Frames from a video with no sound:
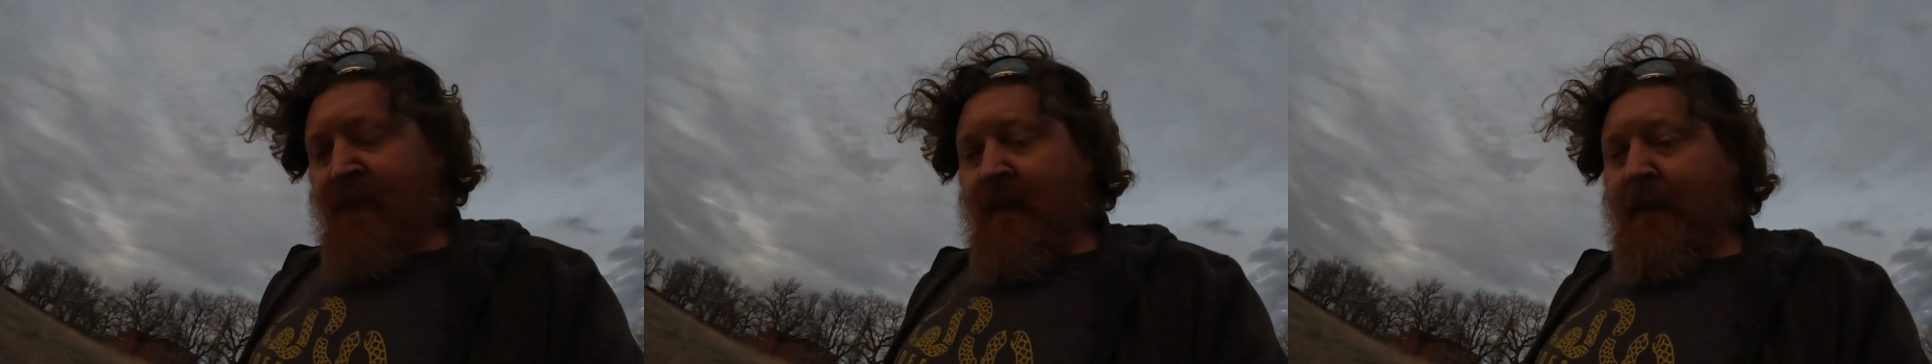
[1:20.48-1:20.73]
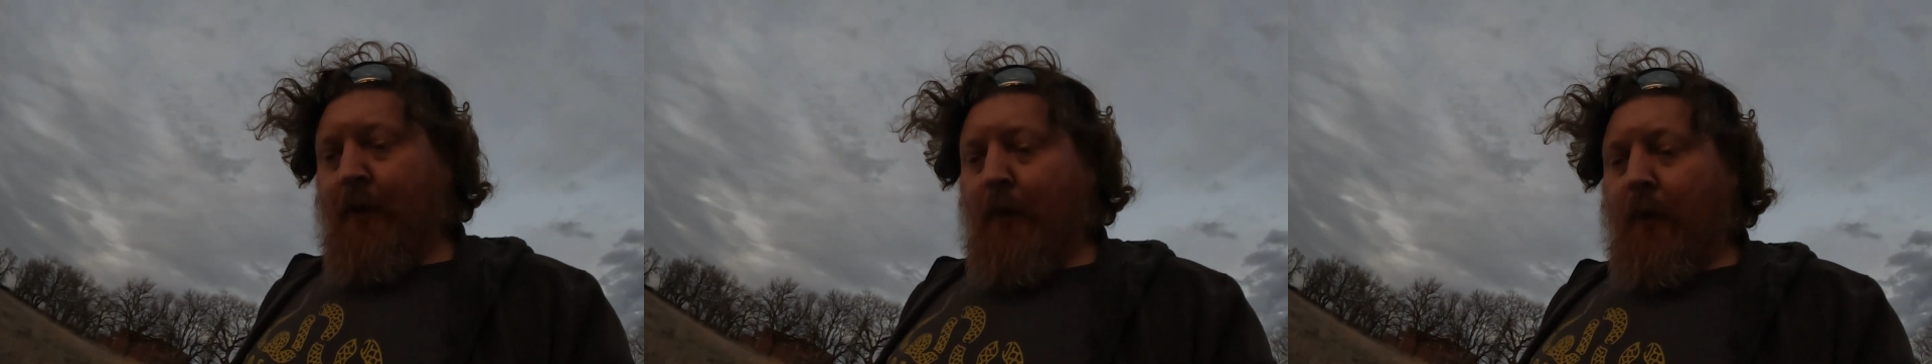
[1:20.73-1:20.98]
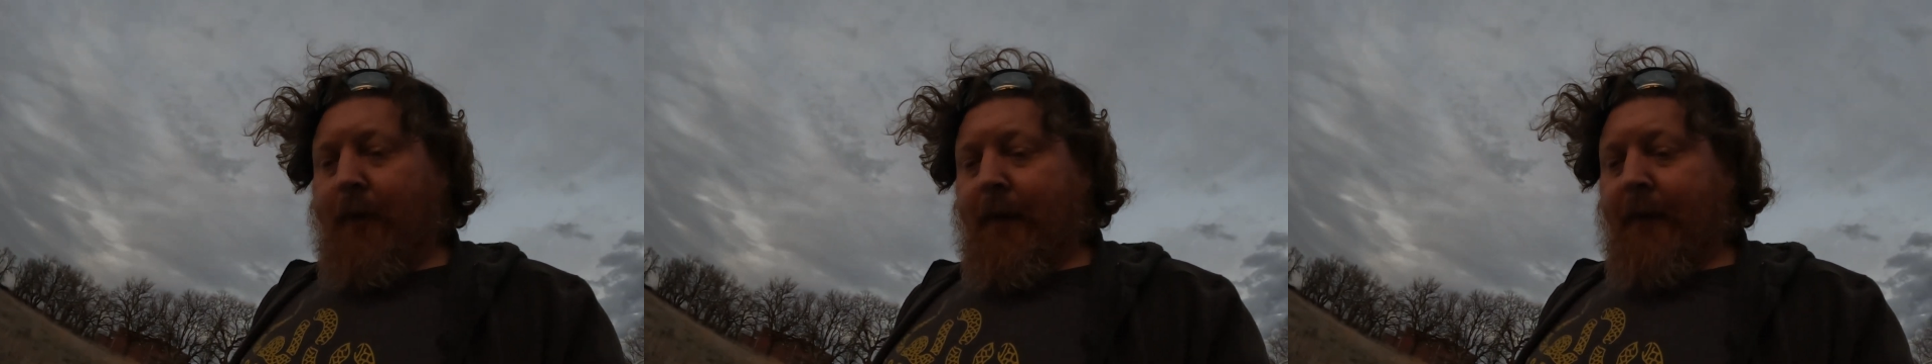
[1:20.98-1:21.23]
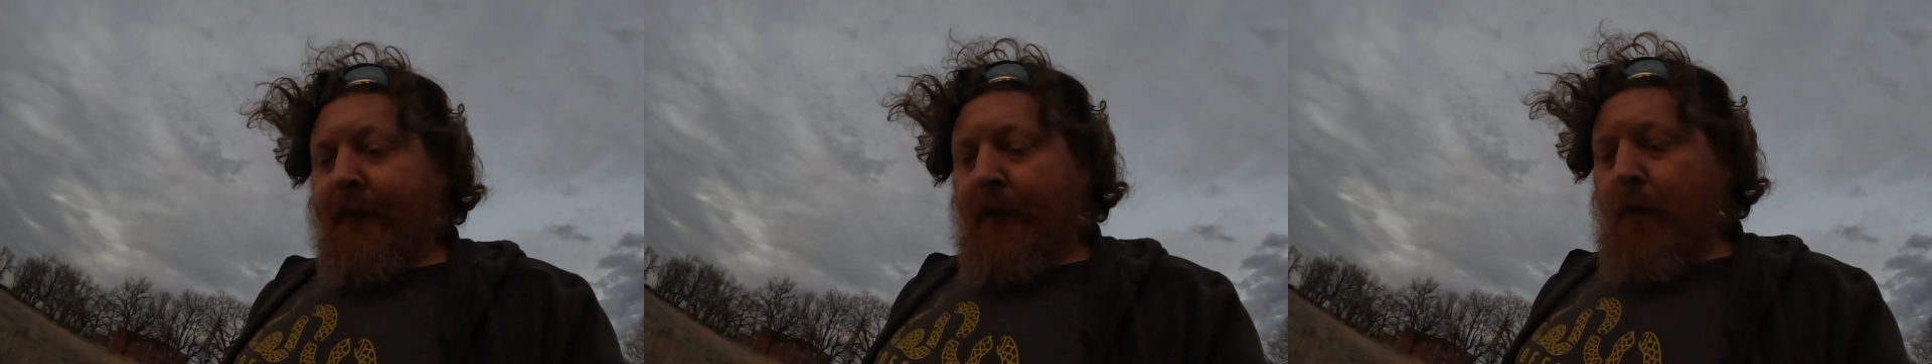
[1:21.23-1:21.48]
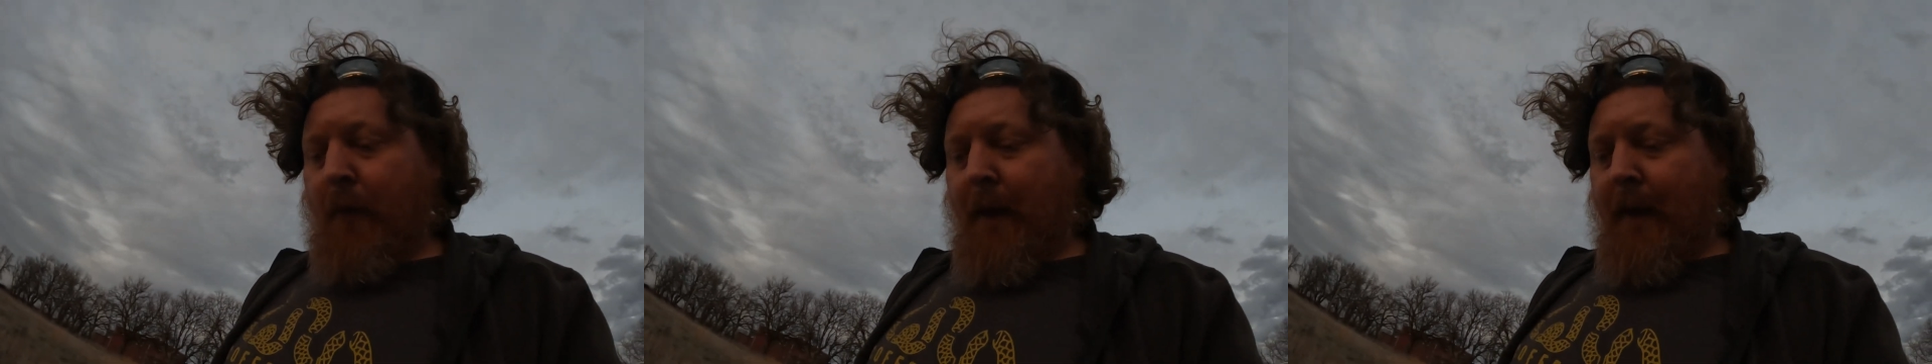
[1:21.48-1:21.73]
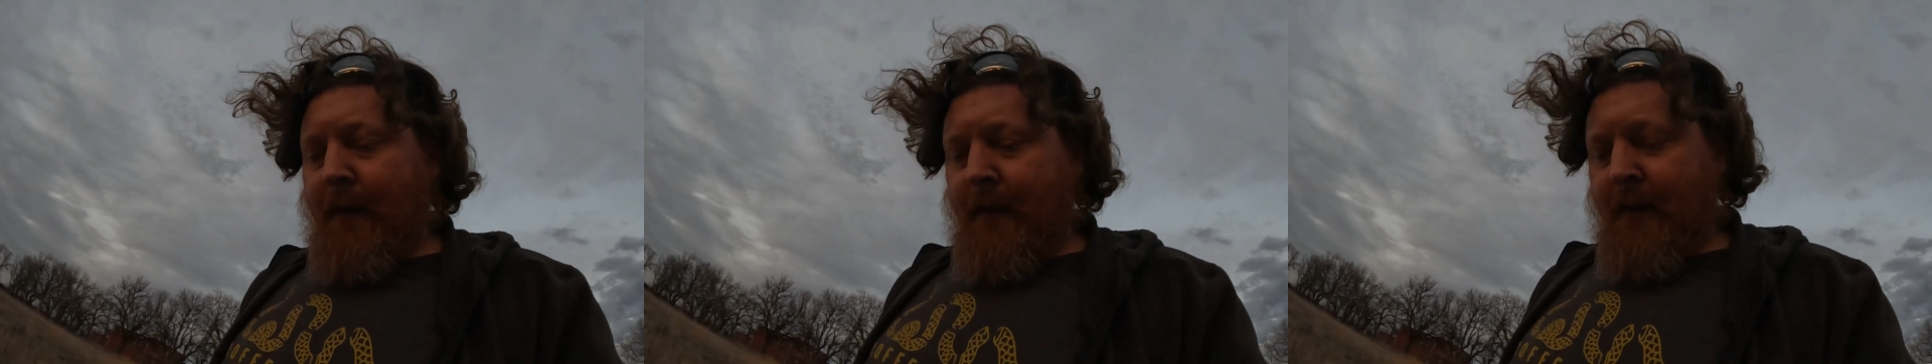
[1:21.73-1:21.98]
You will need a stew
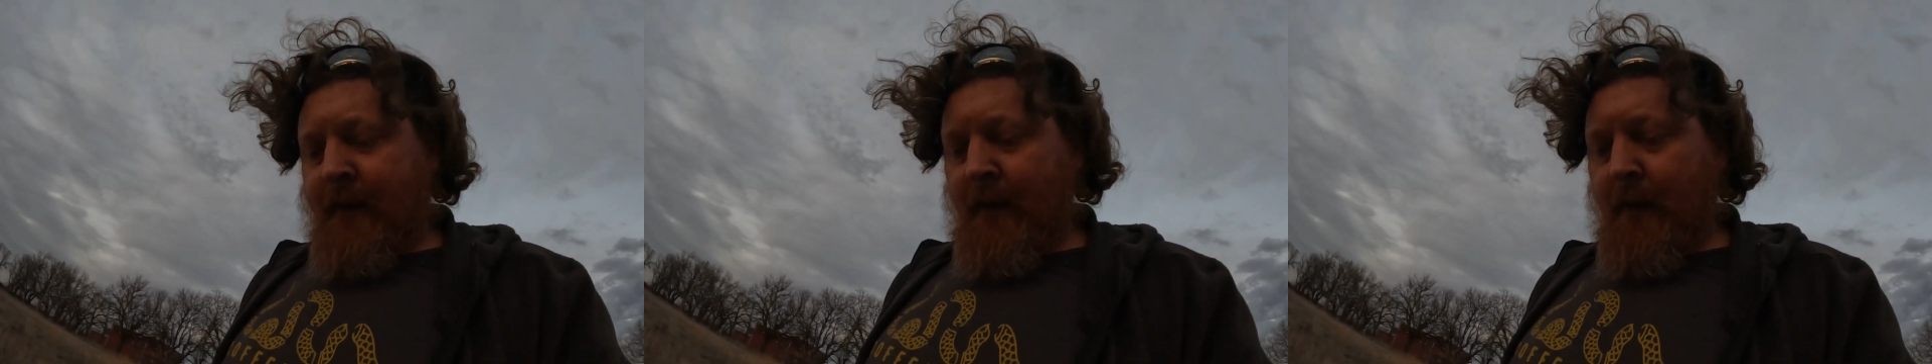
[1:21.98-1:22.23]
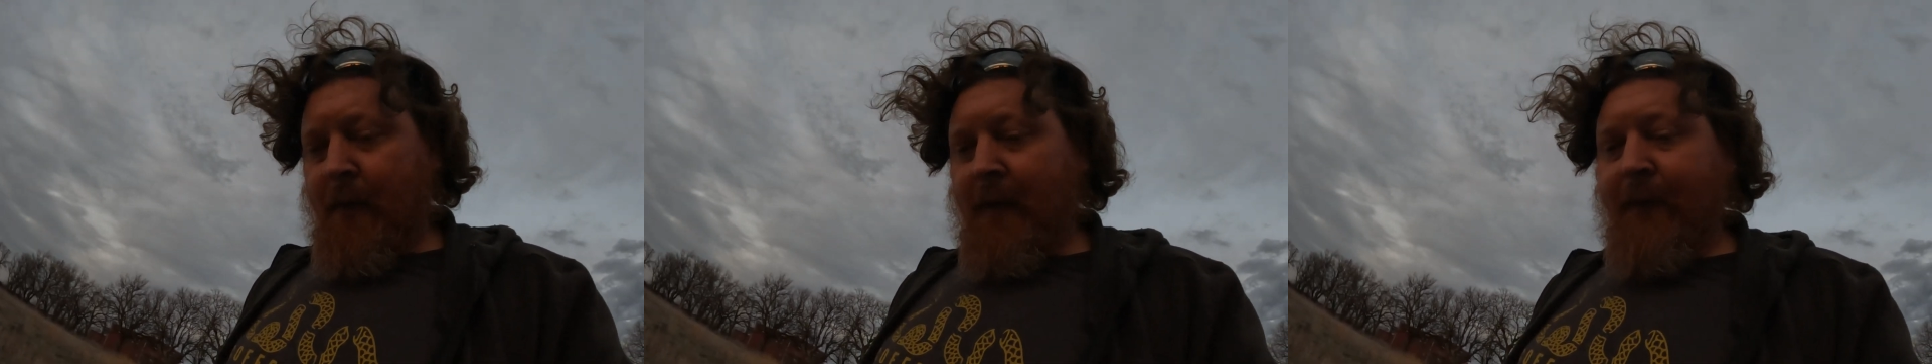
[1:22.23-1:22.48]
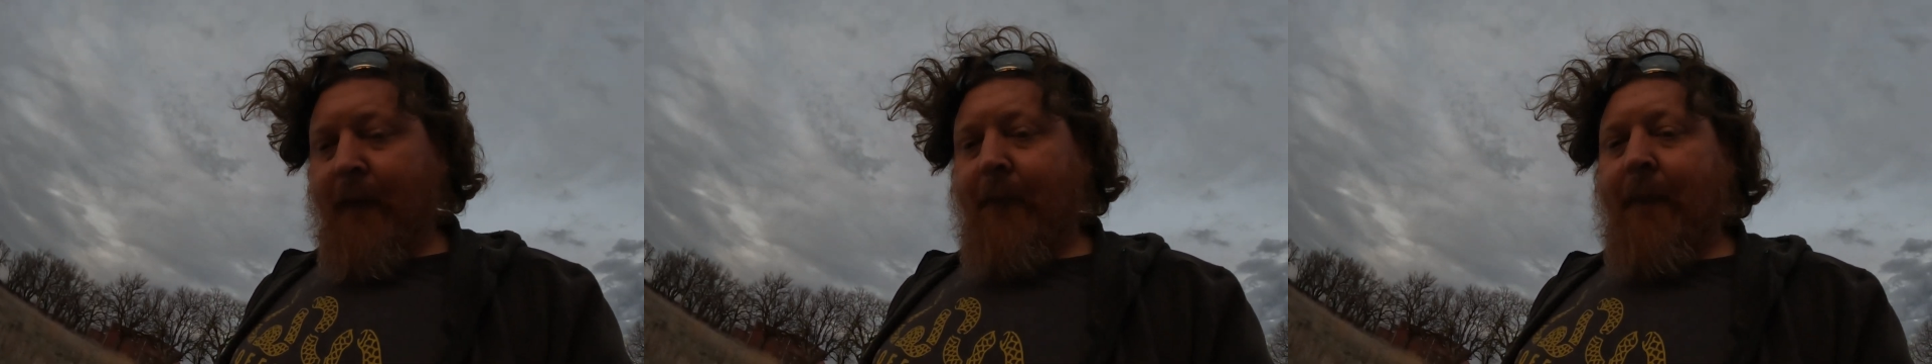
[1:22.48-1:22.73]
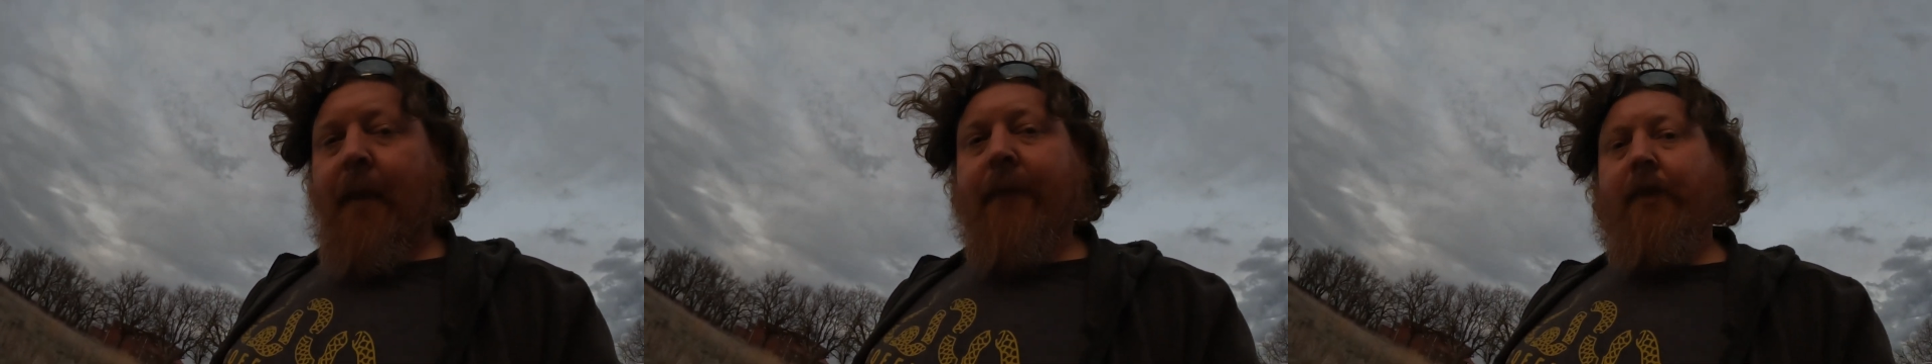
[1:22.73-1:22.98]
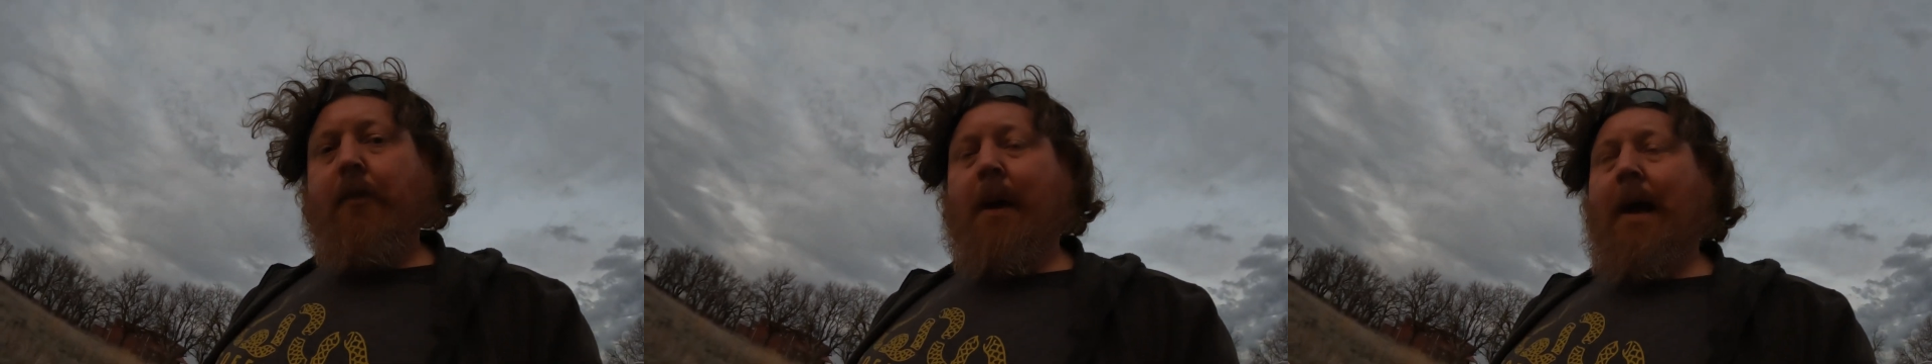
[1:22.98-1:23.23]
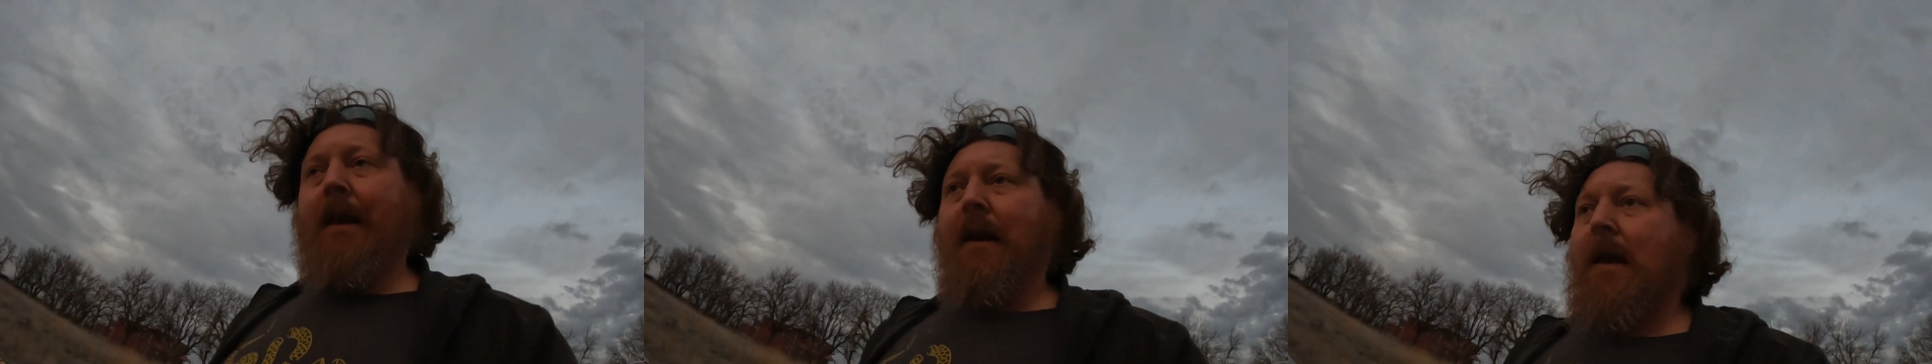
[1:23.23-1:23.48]
pot, a big 5-gallon stew
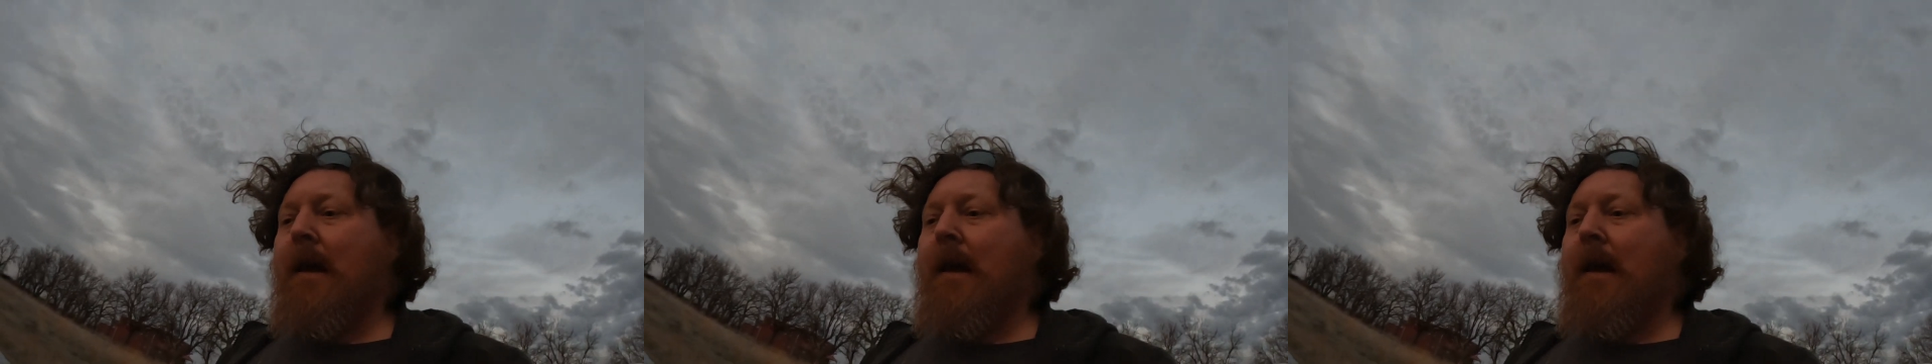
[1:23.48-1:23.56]
pot,